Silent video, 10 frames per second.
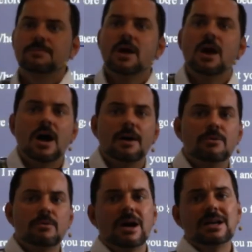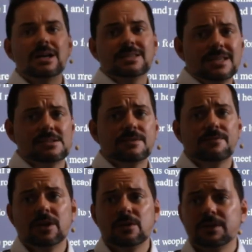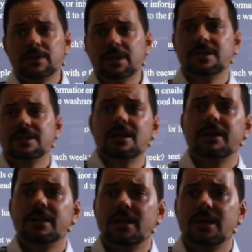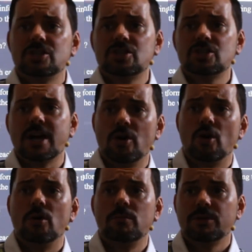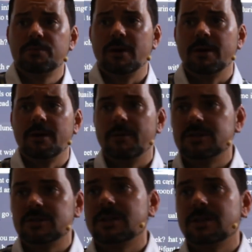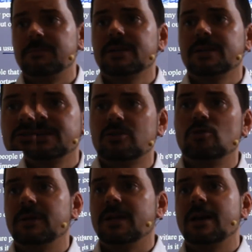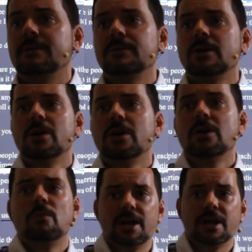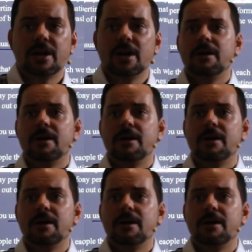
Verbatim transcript: Uh, Murasa says, frequently I take my lunch at home with my mom and siblings at 2 p.m when I come